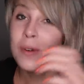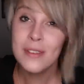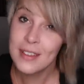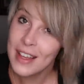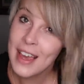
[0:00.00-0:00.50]

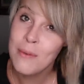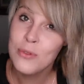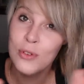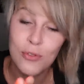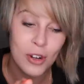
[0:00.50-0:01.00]
well, they came
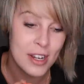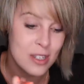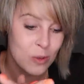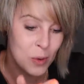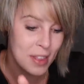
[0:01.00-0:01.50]
through for
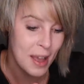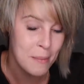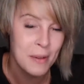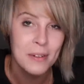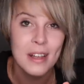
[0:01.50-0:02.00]
us with
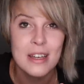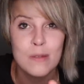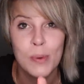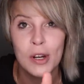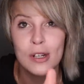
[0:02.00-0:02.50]
that milk
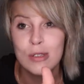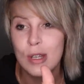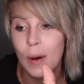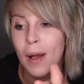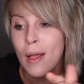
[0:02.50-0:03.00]
glass bird.
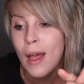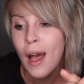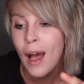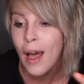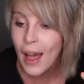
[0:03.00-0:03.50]
So
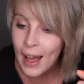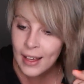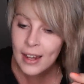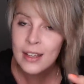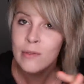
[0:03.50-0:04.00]
I
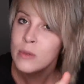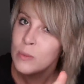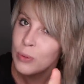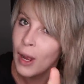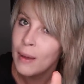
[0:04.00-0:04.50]
gotta give them
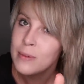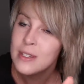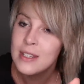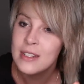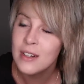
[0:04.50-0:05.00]
some
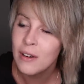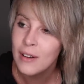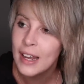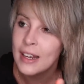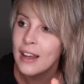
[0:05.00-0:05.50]
props. They did
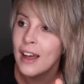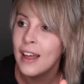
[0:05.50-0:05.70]
all right.